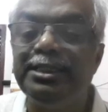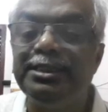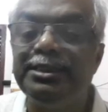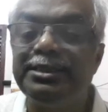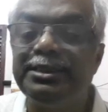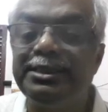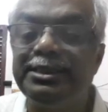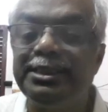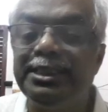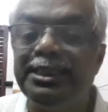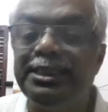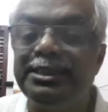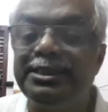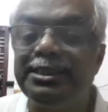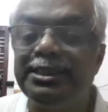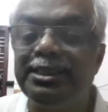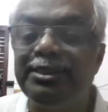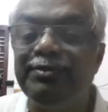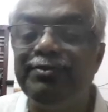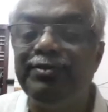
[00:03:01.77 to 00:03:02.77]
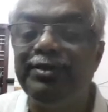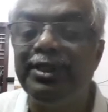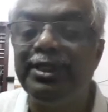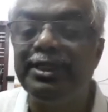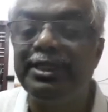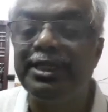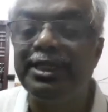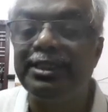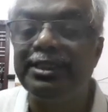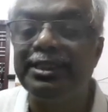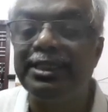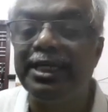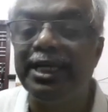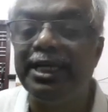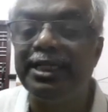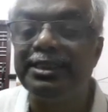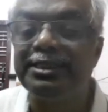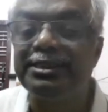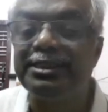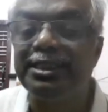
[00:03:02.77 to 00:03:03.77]
CC will get
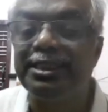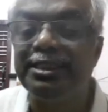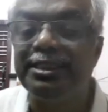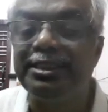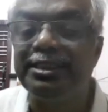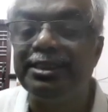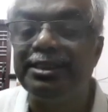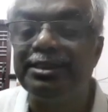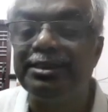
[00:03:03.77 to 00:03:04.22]
cancelled.